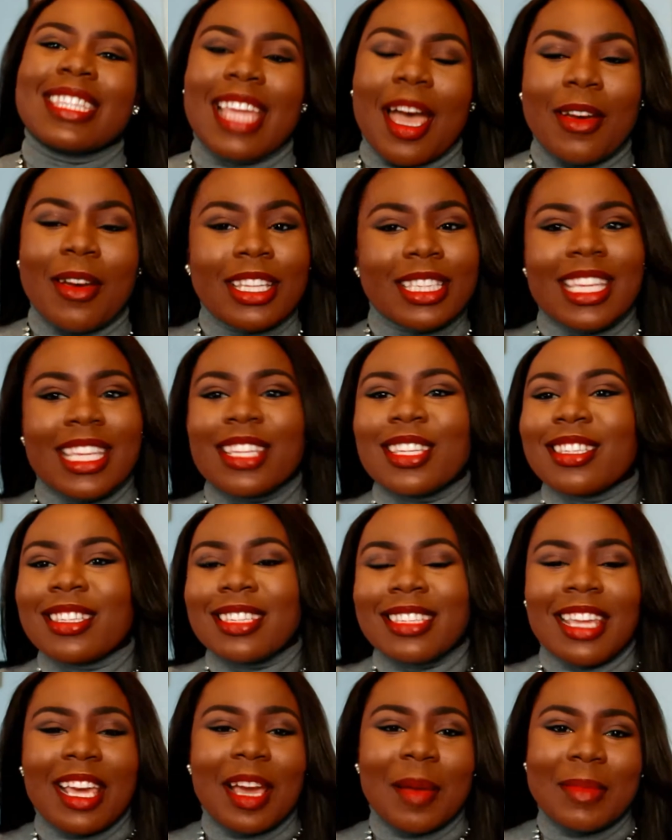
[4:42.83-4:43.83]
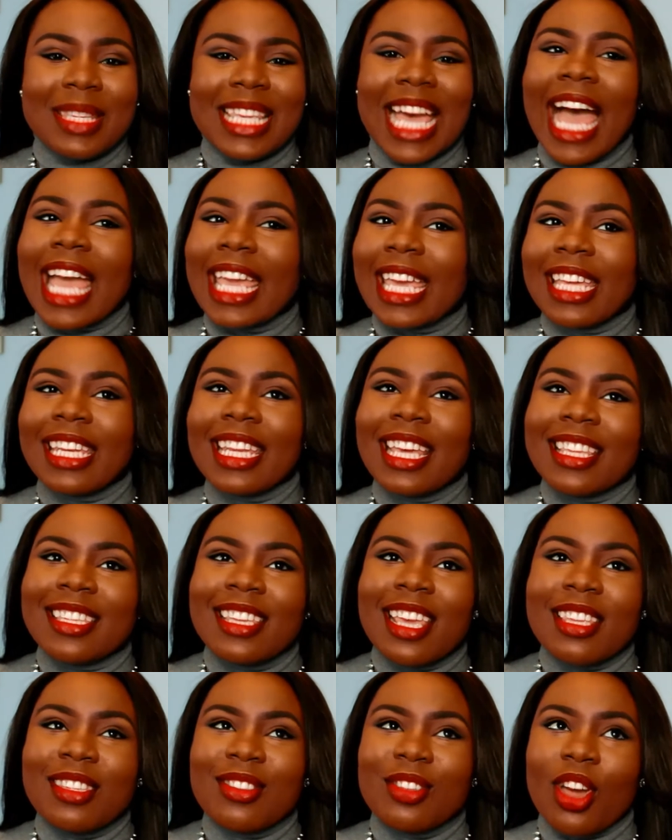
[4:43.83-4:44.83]
at the, end of the day I'm tired, and
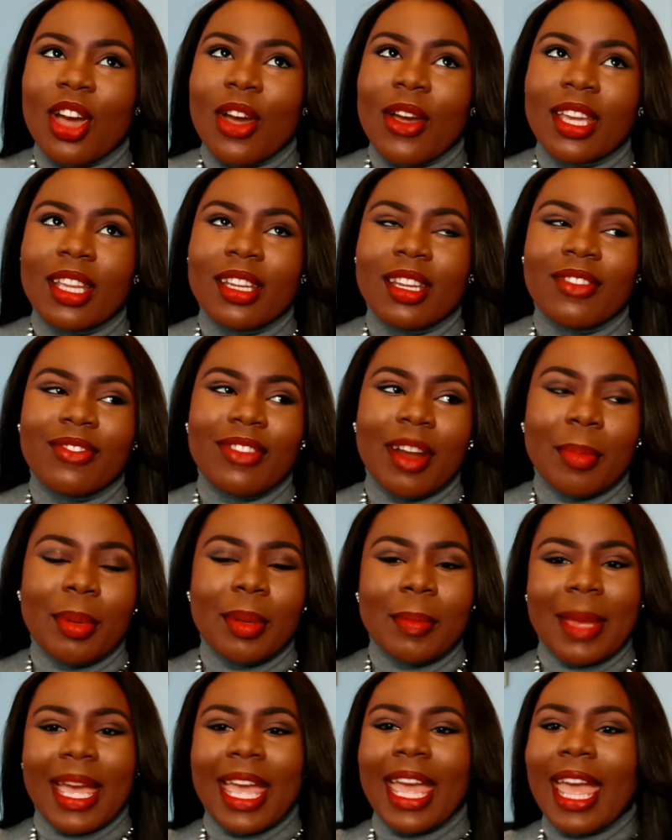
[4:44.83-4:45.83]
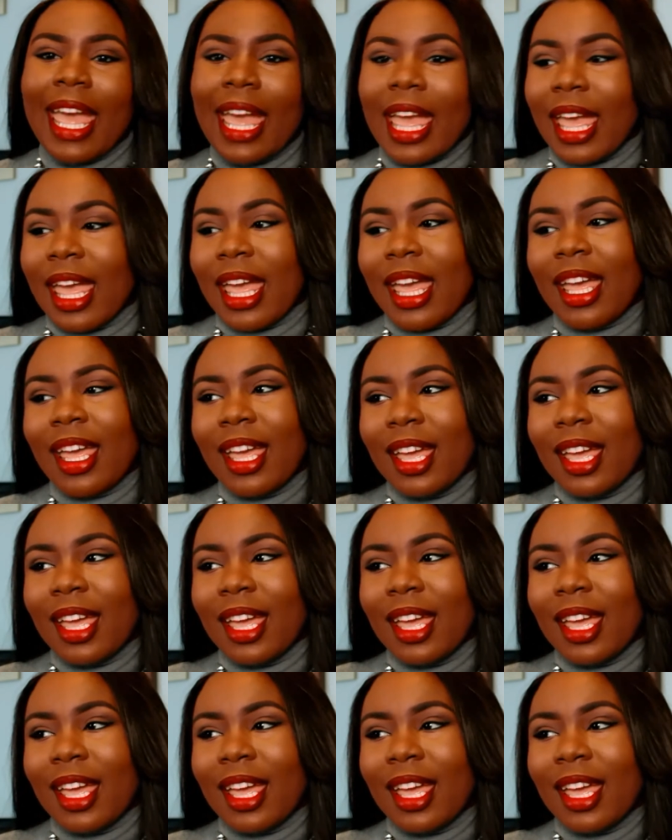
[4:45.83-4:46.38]
just going, wrapping my hair,